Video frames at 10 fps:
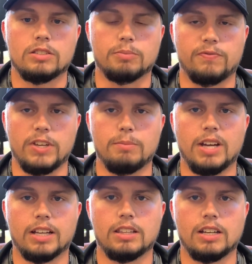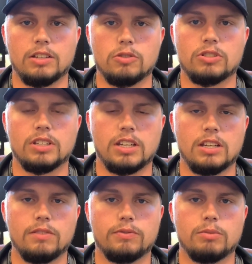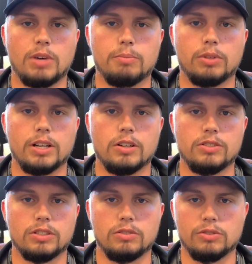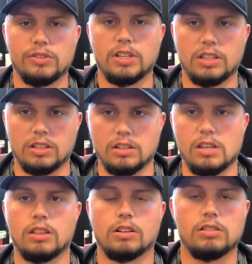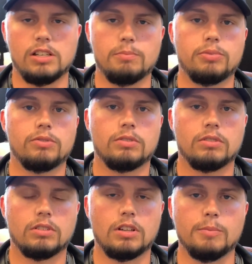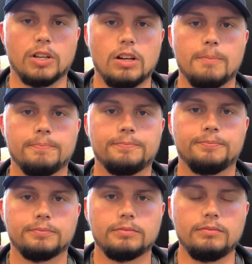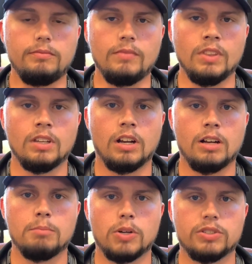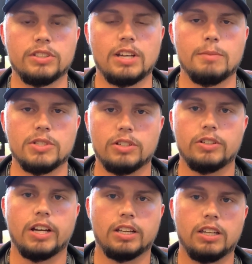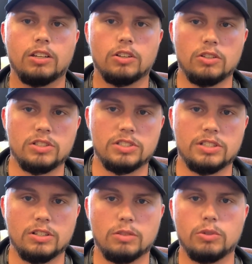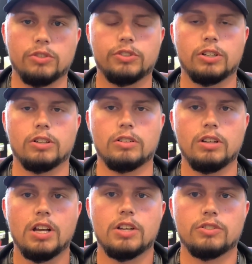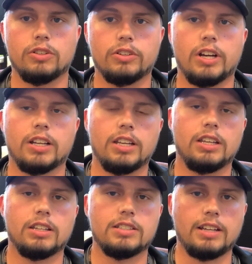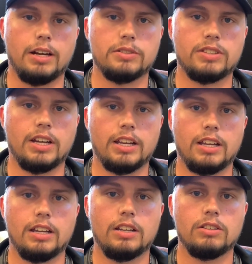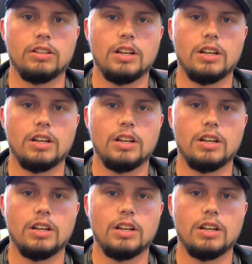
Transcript: feedback that I usually give to my players, and you'll see in the clips coming up, most of the time is they're not getting a good steering wheel turn, so they're not getting this outside hand